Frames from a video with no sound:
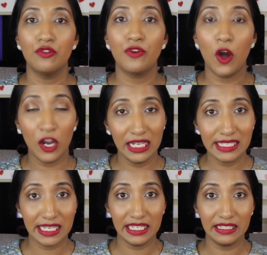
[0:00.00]
For
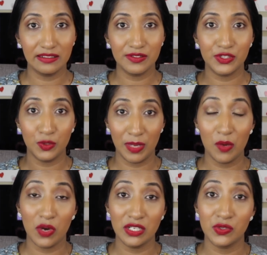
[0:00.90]
oily skin girls, you
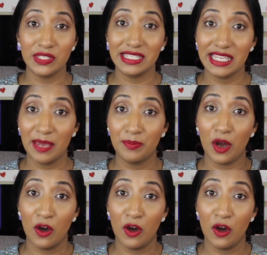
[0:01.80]
may want to skip